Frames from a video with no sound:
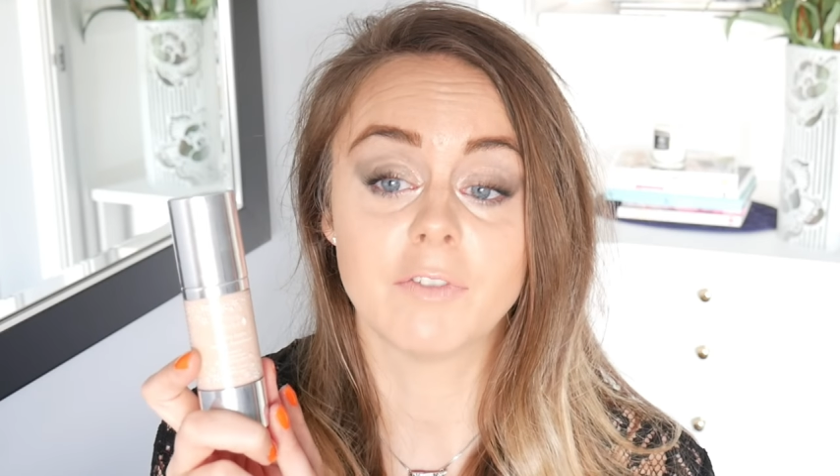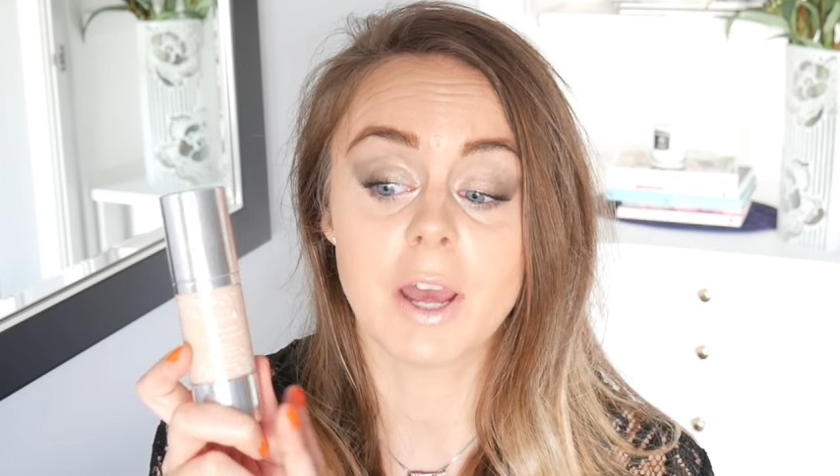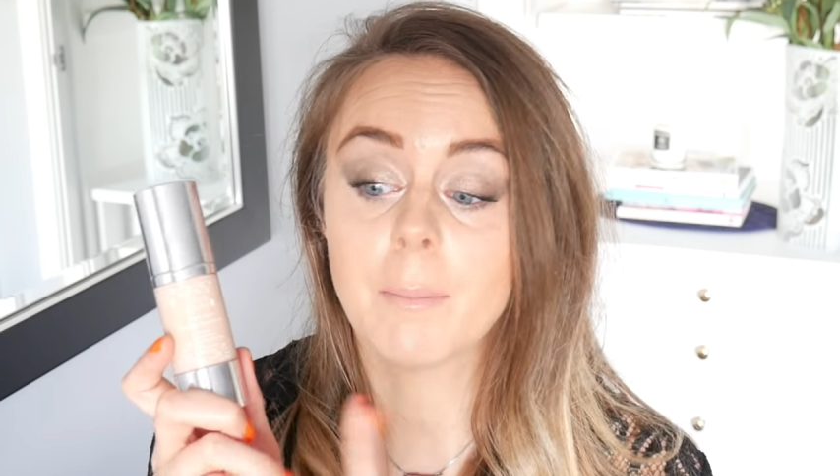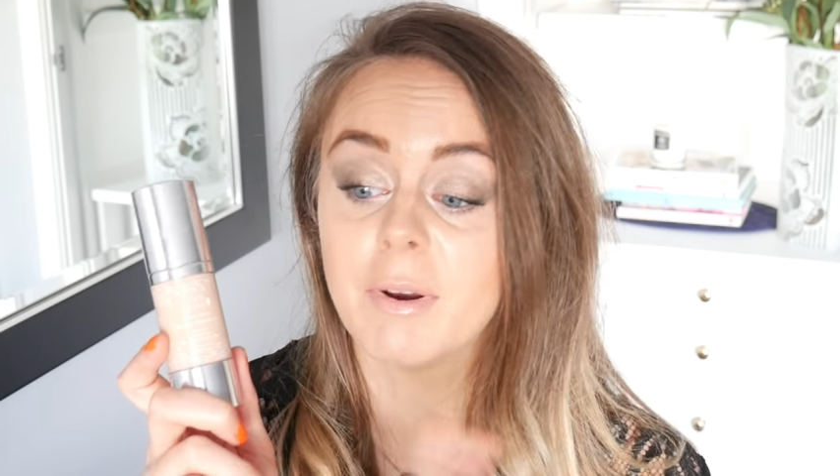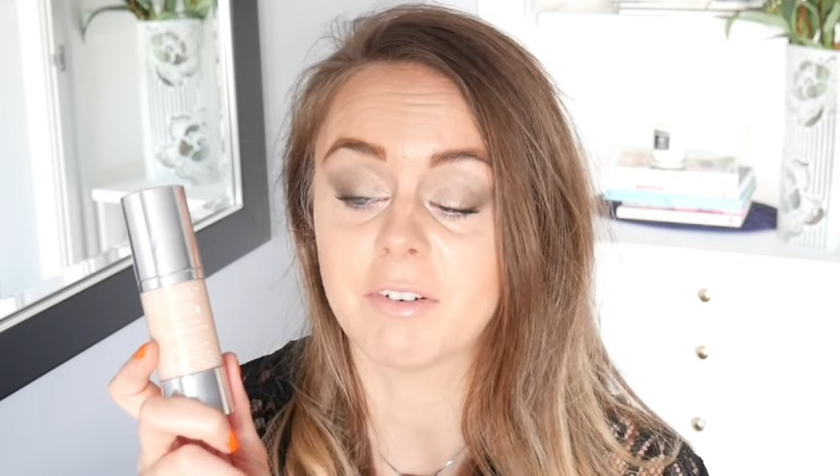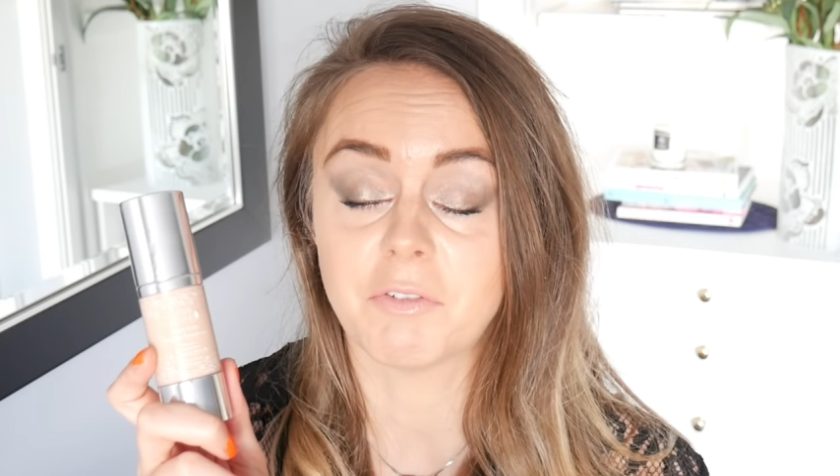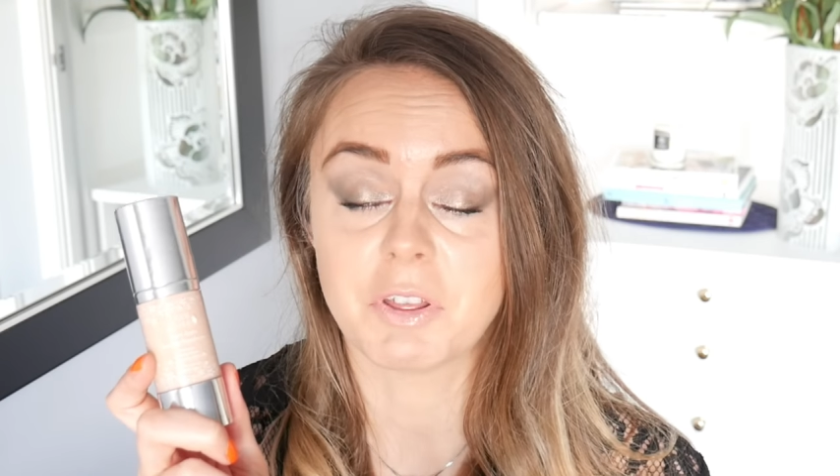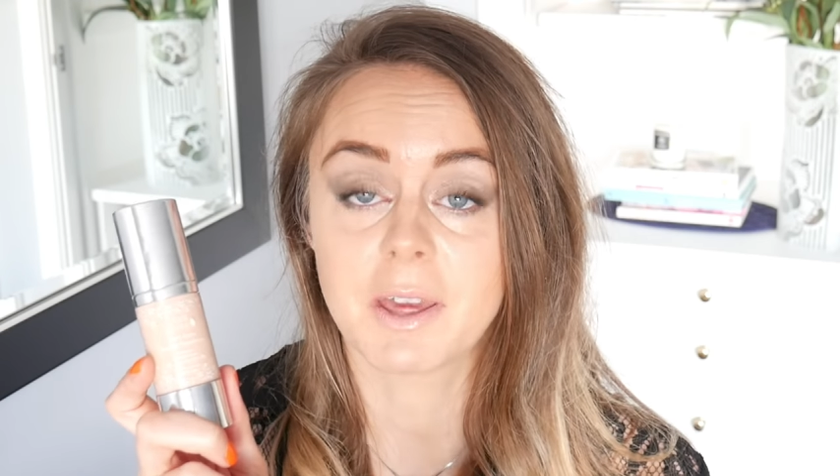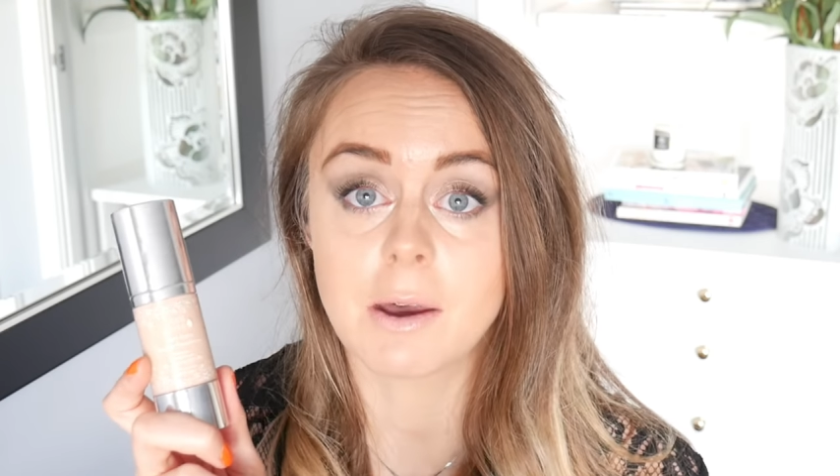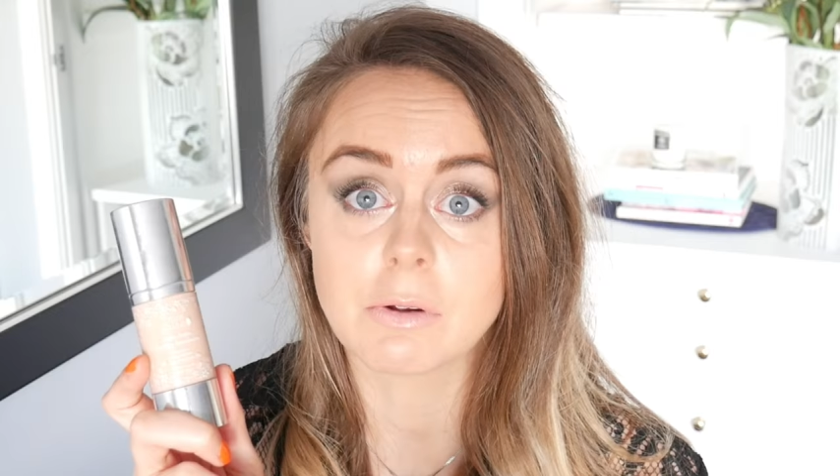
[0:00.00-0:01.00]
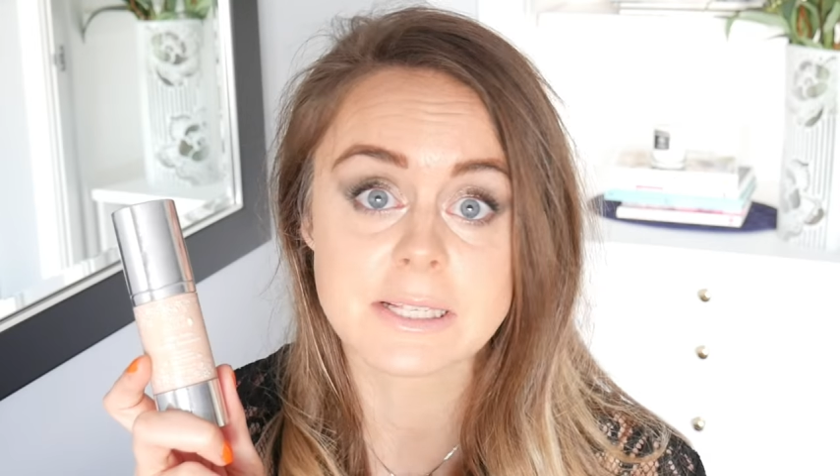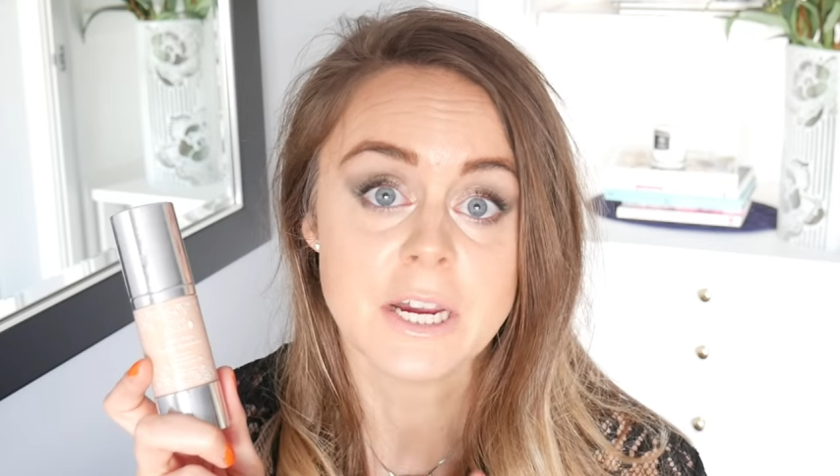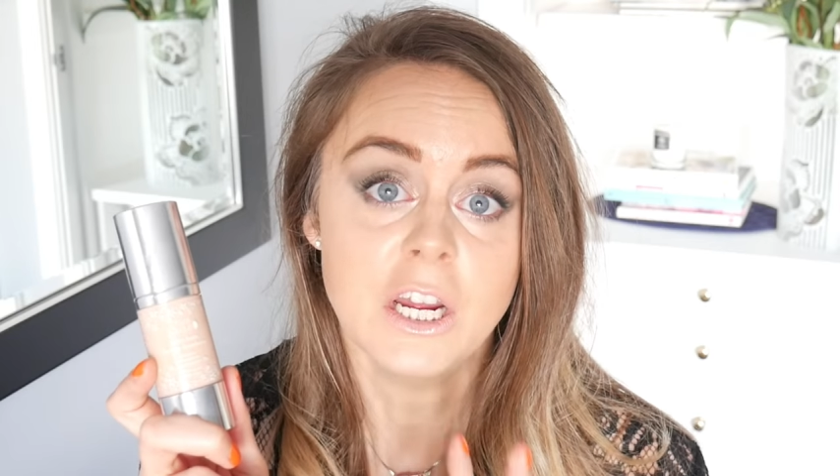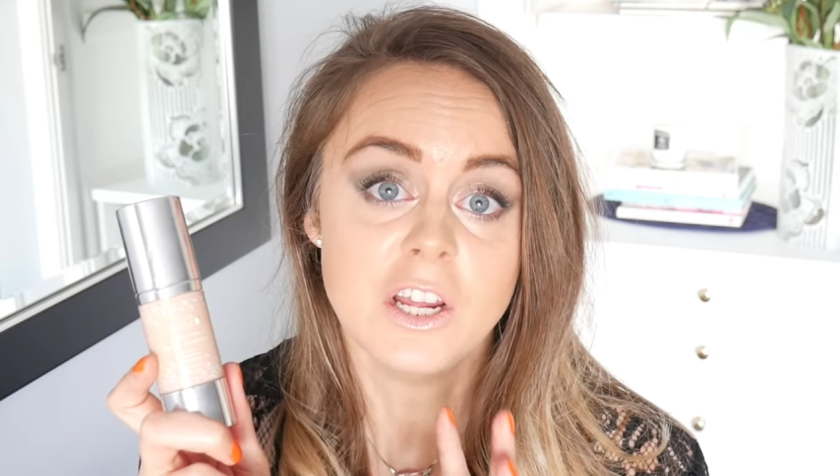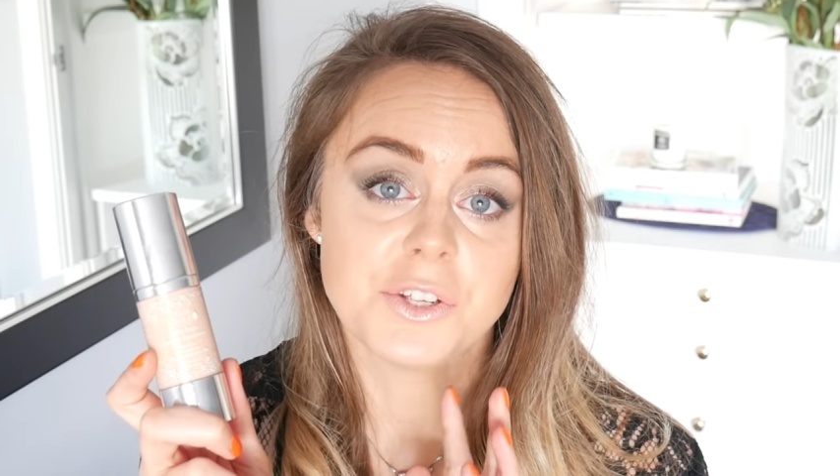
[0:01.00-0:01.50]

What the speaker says: love it above everything else.